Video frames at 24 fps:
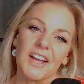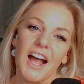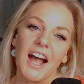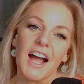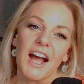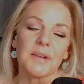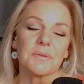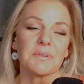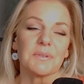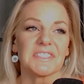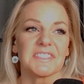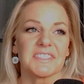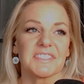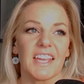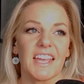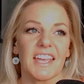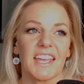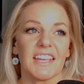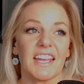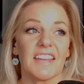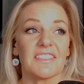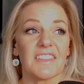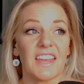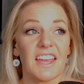I would
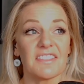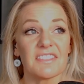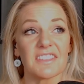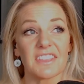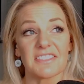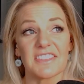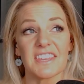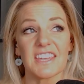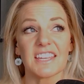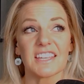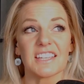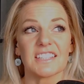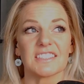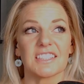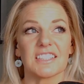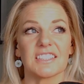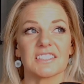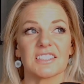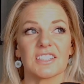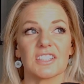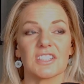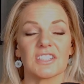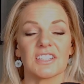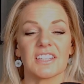say, and the thing
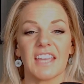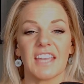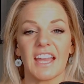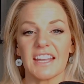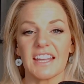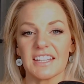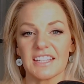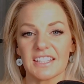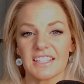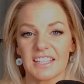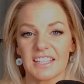is getting